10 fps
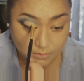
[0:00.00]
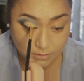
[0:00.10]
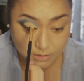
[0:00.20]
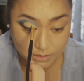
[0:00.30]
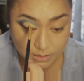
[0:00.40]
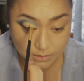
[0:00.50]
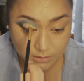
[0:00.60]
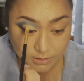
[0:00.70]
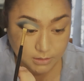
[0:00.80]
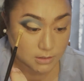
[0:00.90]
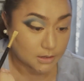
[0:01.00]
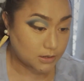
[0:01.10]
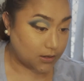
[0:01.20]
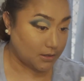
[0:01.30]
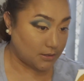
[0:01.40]
Okay,
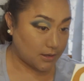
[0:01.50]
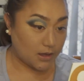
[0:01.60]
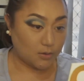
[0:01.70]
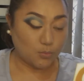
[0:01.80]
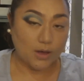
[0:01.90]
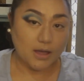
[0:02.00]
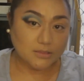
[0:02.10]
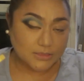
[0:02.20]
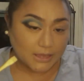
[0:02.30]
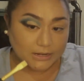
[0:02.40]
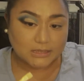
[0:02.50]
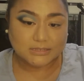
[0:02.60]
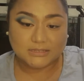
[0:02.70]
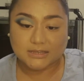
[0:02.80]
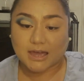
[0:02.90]
and now while that
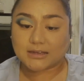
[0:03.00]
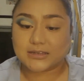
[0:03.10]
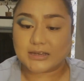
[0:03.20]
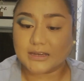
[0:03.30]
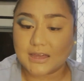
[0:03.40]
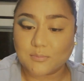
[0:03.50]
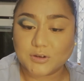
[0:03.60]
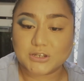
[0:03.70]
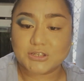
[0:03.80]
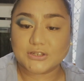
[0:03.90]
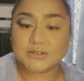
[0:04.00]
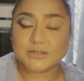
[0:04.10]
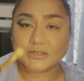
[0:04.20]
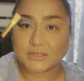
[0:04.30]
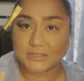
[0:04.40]
is tacky, I'm gonna
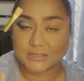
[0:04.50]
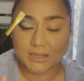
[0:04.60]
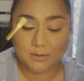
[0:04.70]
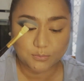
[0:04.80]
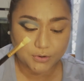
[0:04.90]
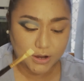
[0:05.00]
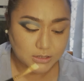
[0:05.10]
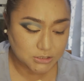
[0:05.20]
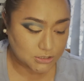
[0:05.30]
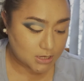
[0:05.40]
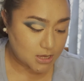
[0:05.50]
use the same brush